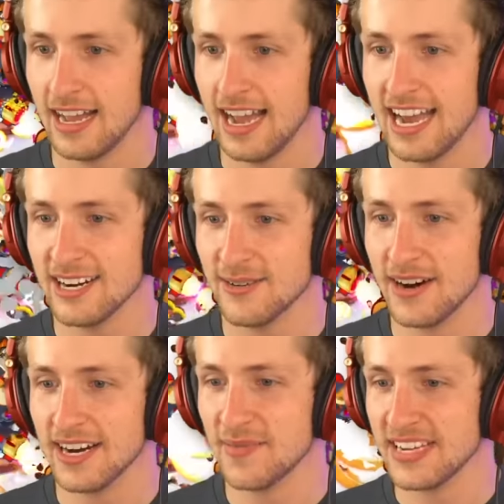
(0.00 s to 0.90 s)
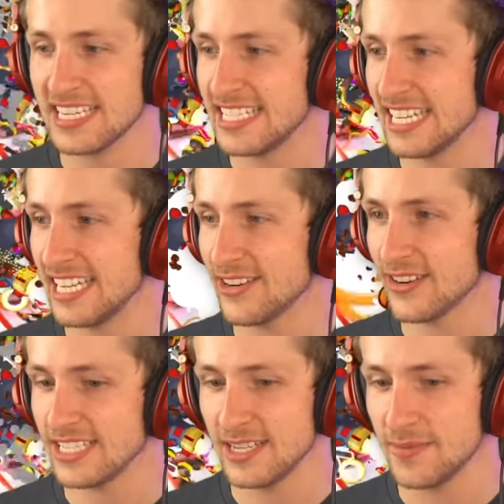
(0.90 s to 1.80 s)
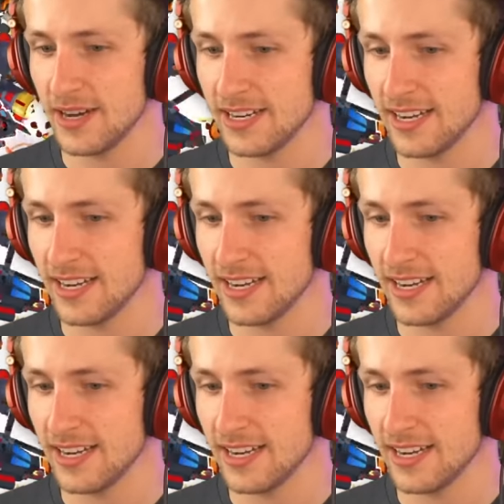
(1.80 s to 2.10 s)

I don't want to be a stinky crusty butt